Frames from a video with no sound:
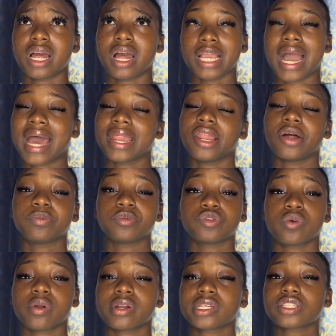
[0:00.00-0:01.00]
added up to
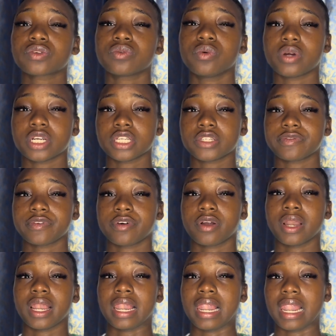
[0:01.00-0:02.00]
our scores for
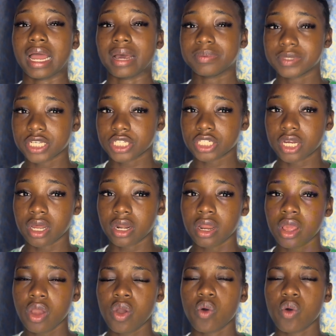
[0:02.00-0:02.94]
lab session